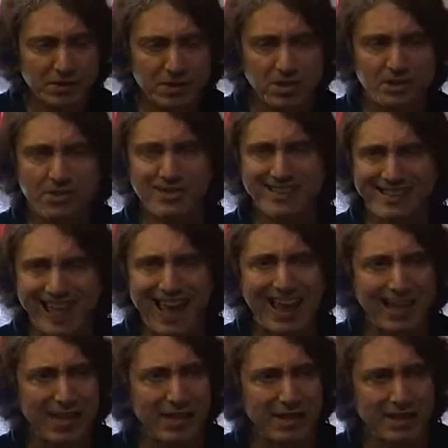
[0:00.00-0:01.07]
it's, a day.
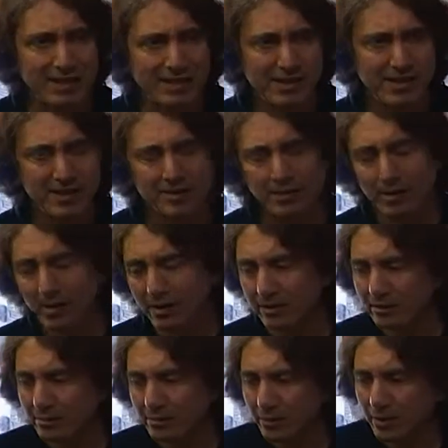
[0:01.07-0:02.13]
It, it, well,
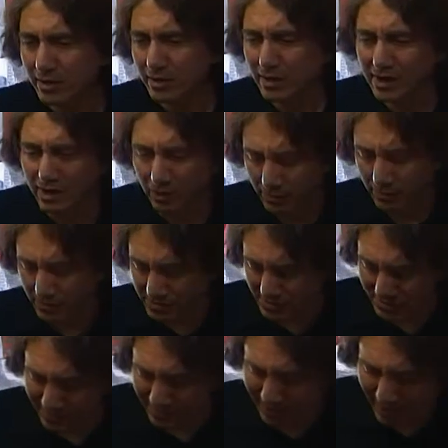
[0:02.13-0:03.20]
well, you know, it's a day.